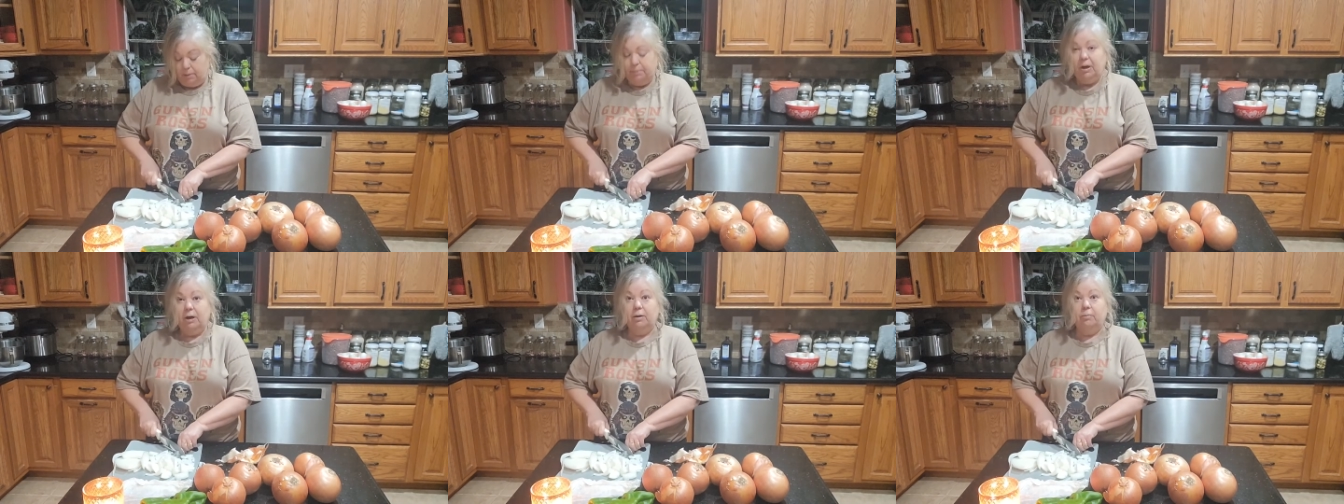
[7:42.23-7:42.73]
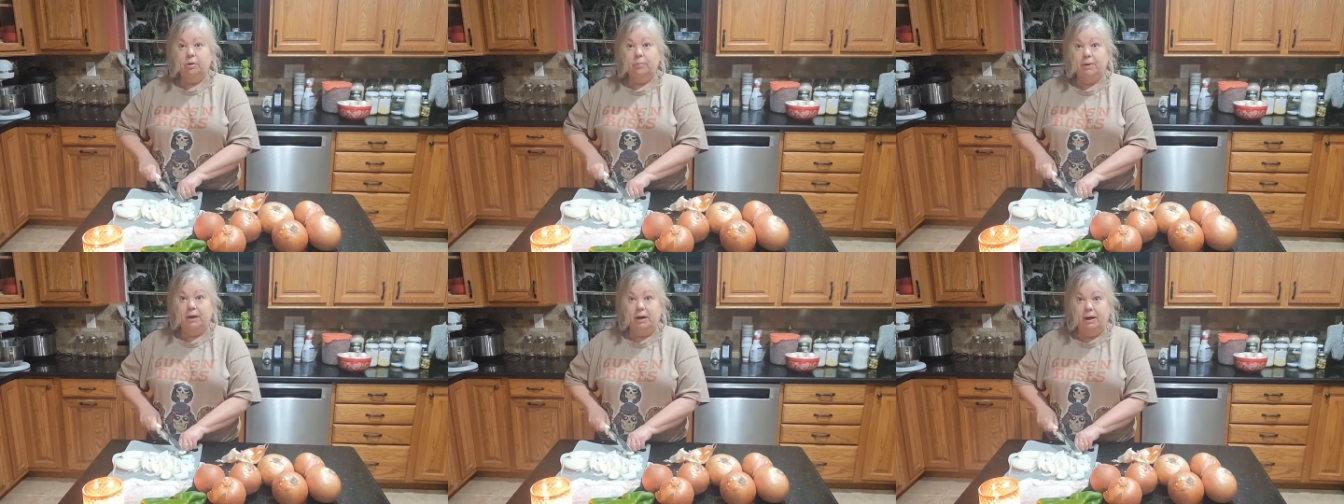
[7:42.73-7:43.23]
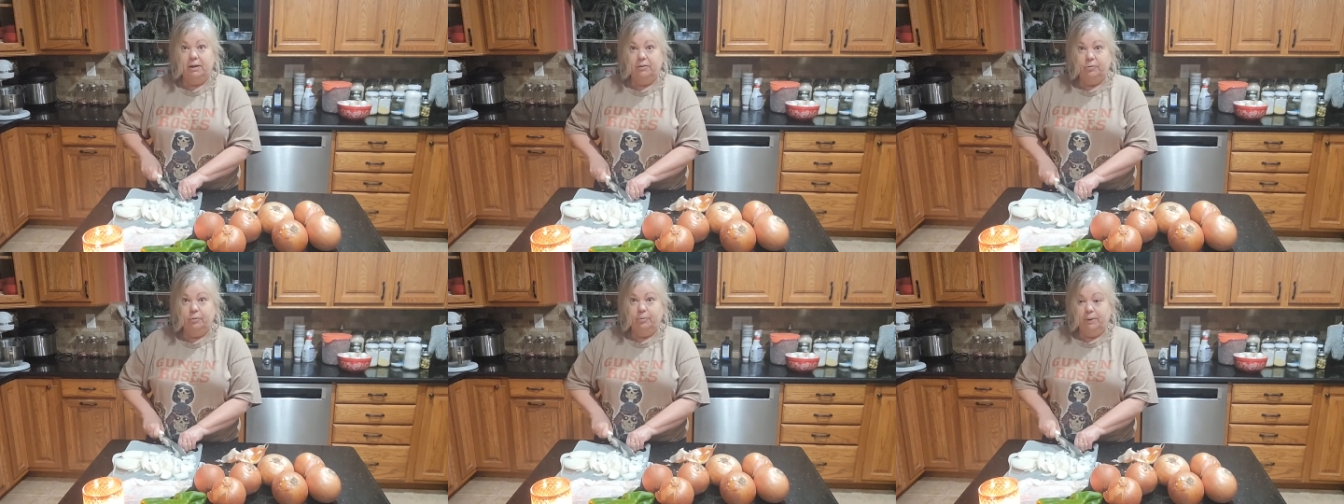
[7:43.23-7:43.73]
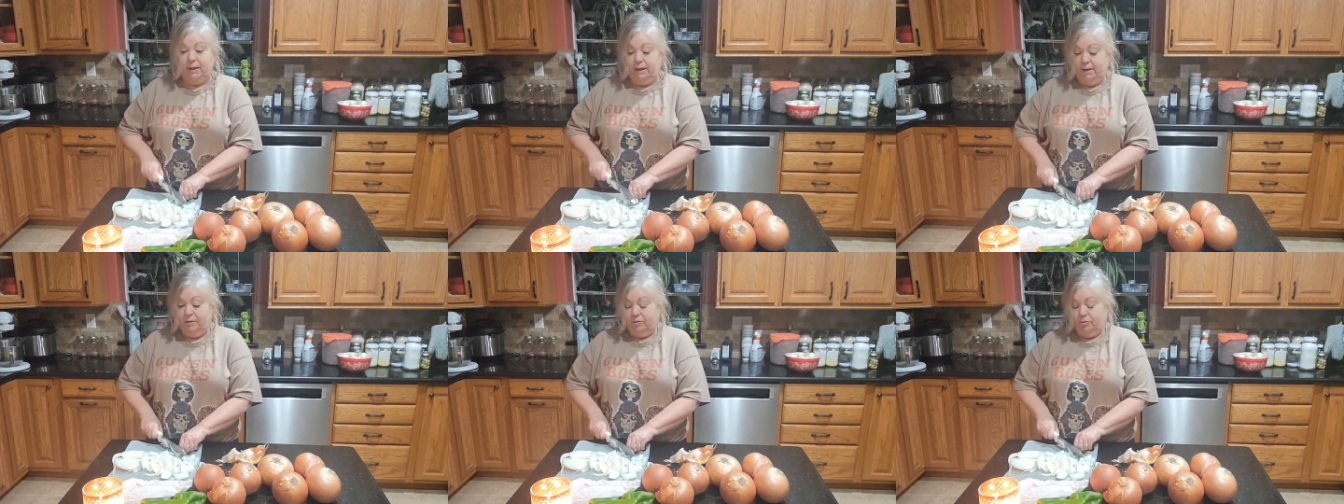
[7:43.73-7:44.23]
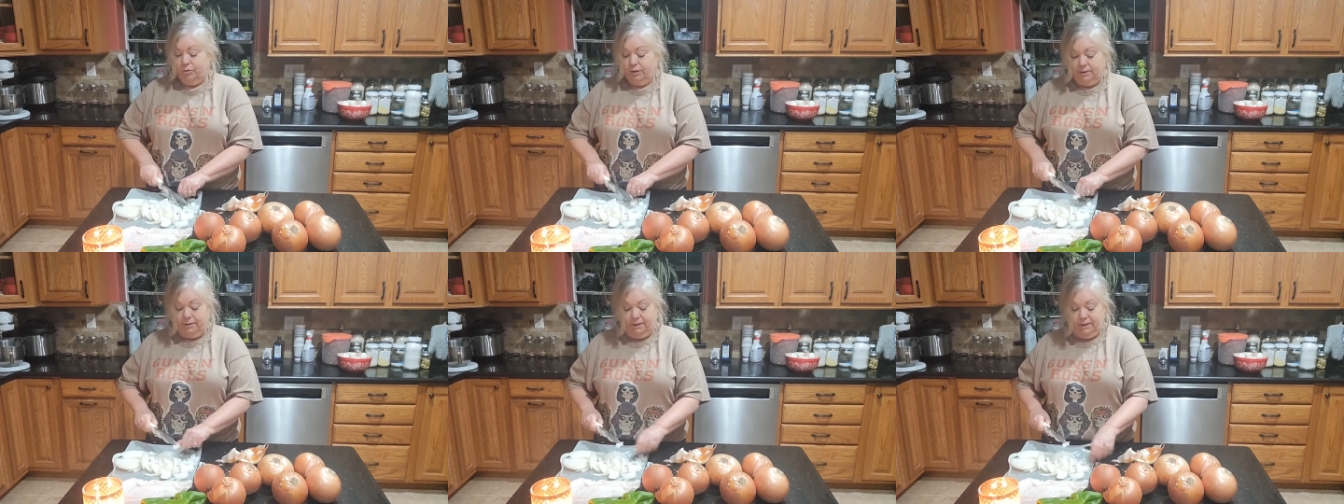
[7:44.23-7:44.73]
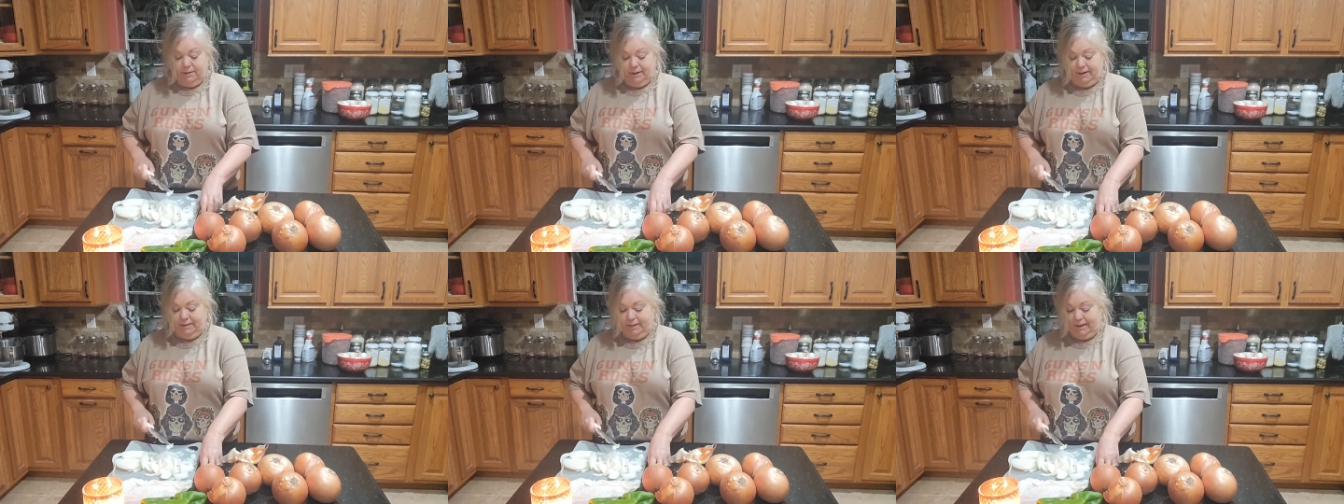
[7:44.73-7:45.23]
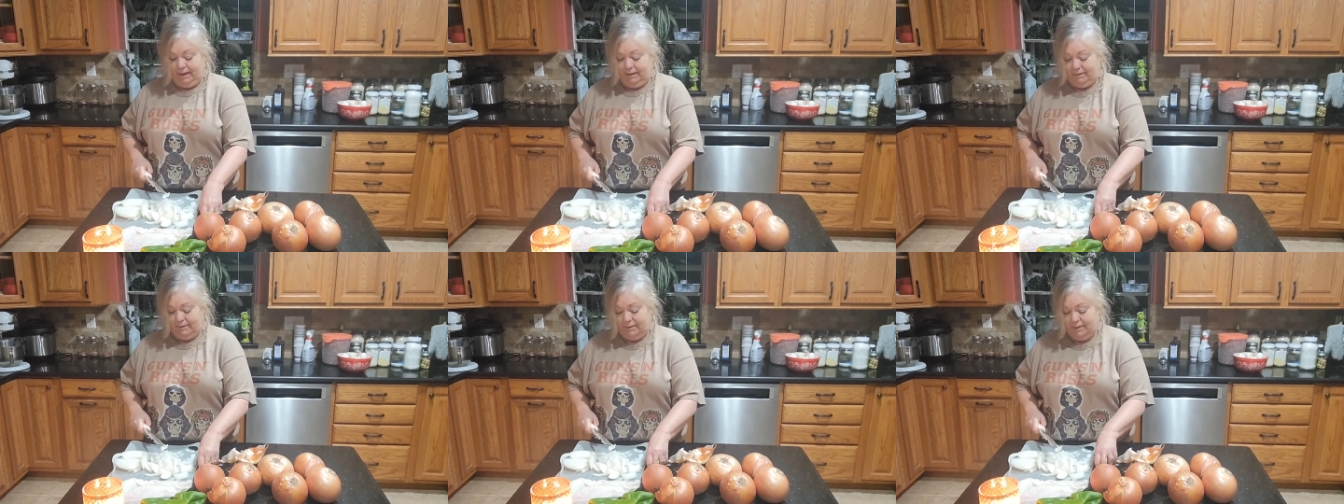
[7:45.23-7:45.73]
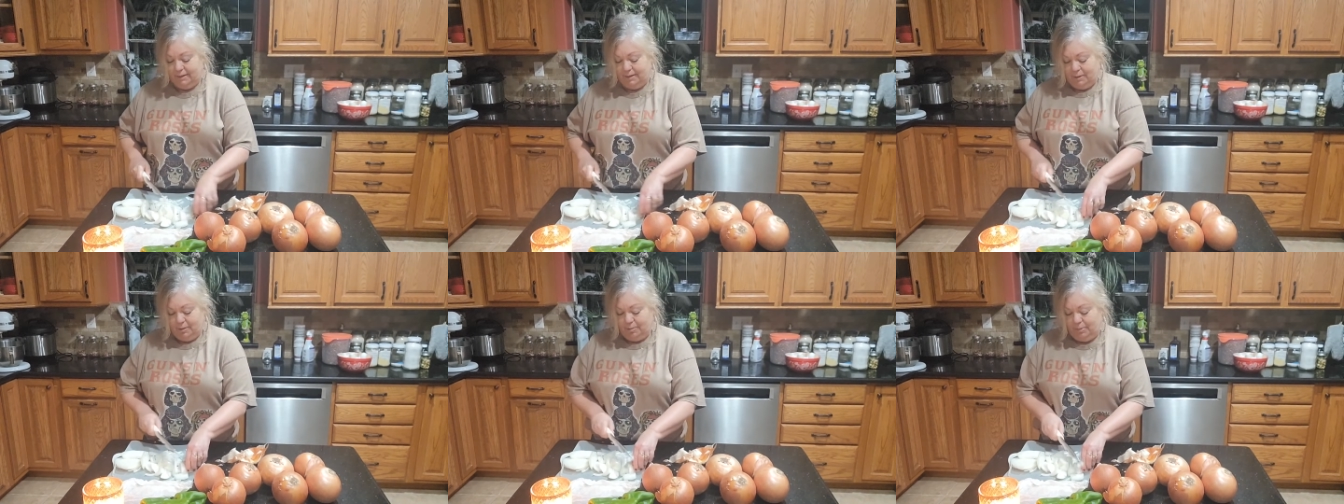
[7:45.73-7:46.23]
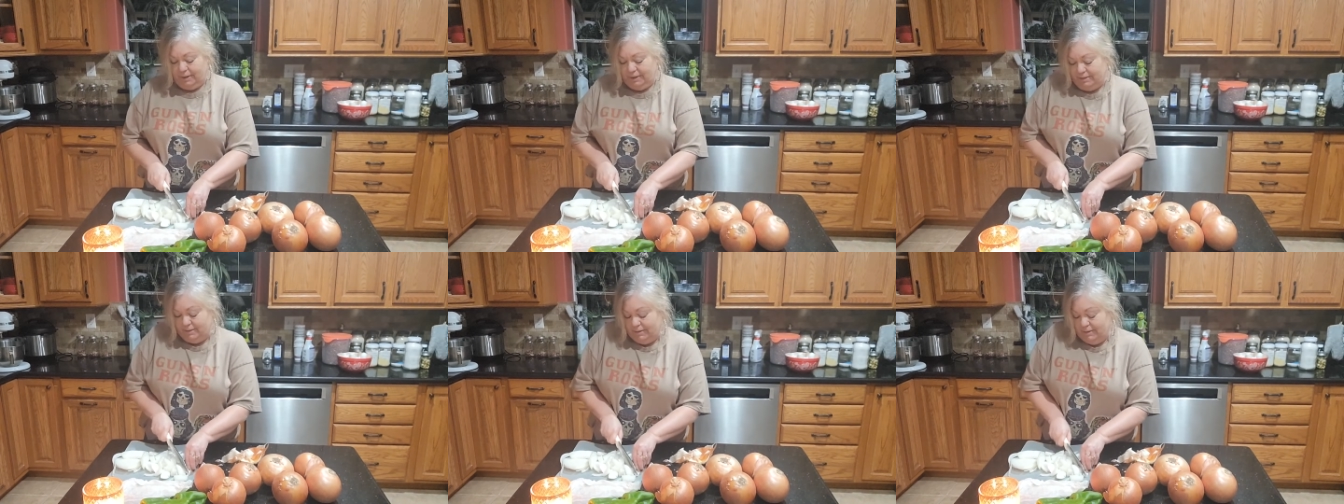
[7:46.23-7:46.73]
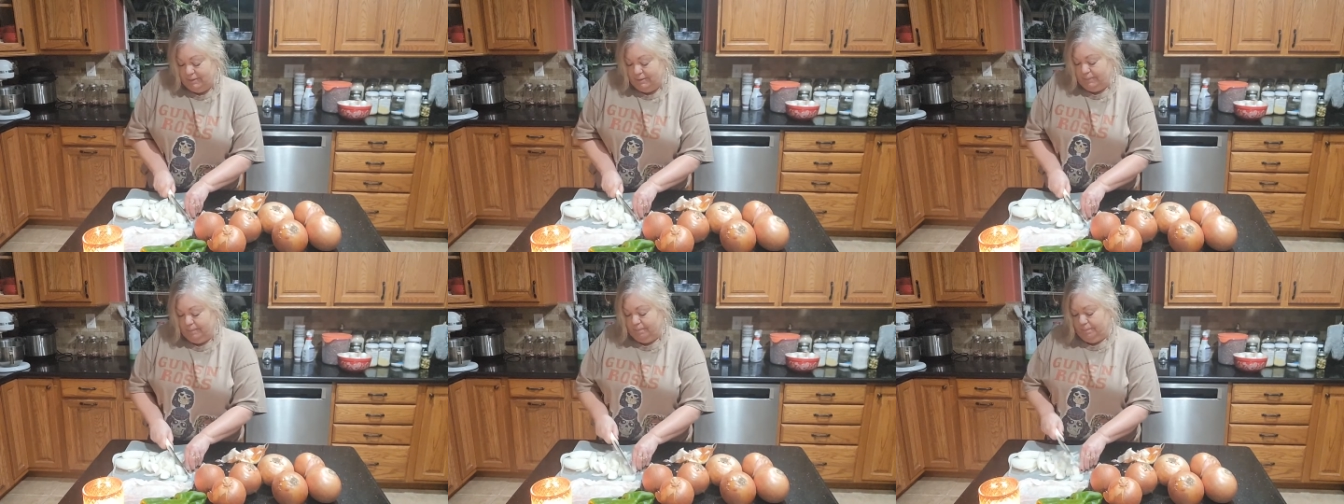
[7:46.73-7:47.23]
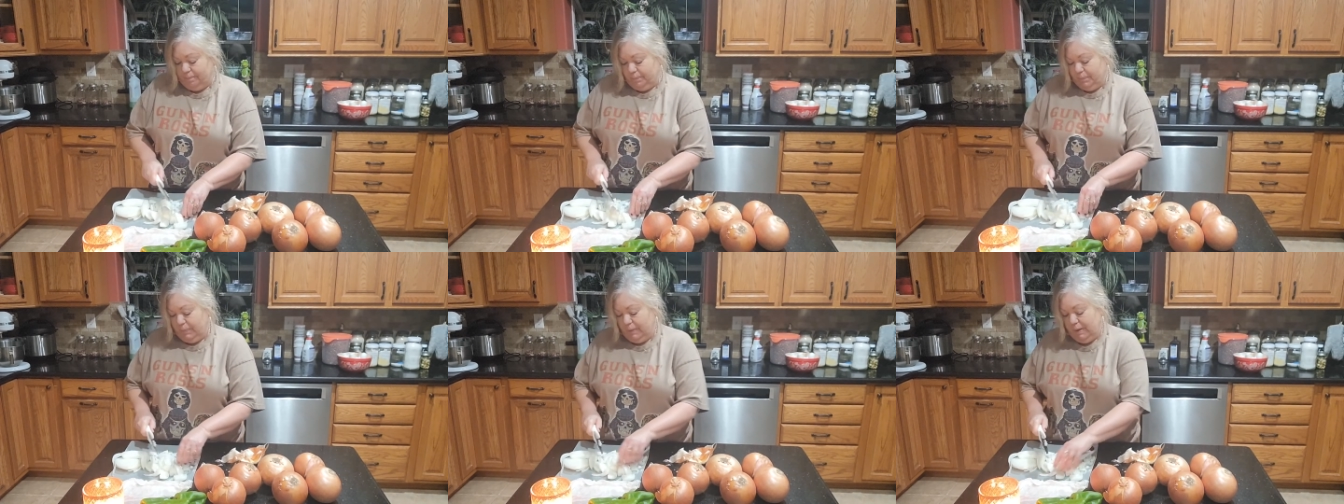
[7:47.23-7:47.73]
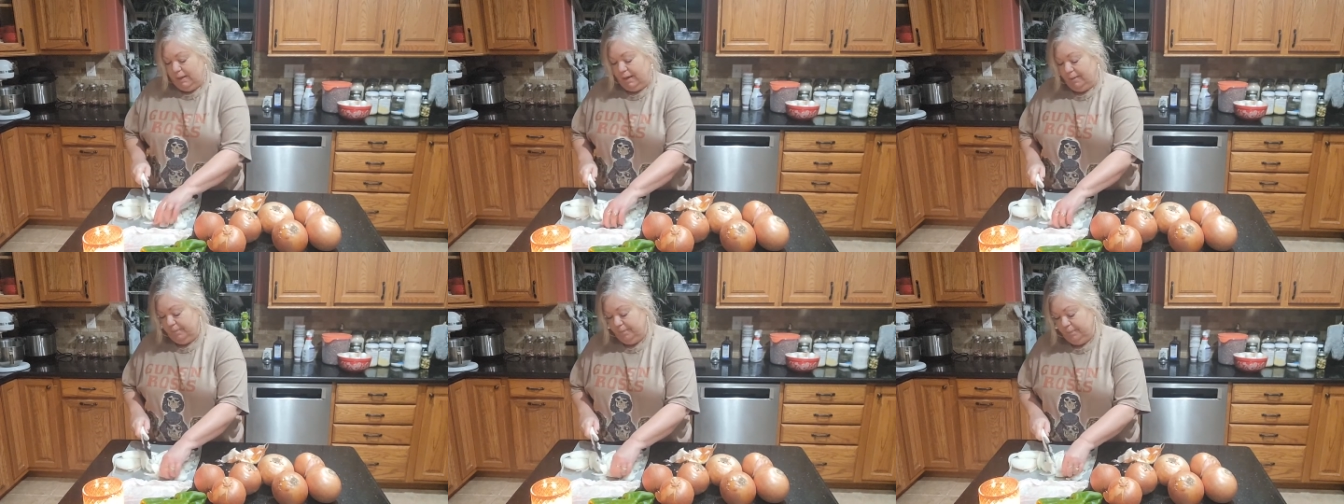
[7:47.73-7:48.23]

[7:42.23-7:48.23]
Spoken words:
I'm not going to rub my eyes with my hands or anything like that, but yeah.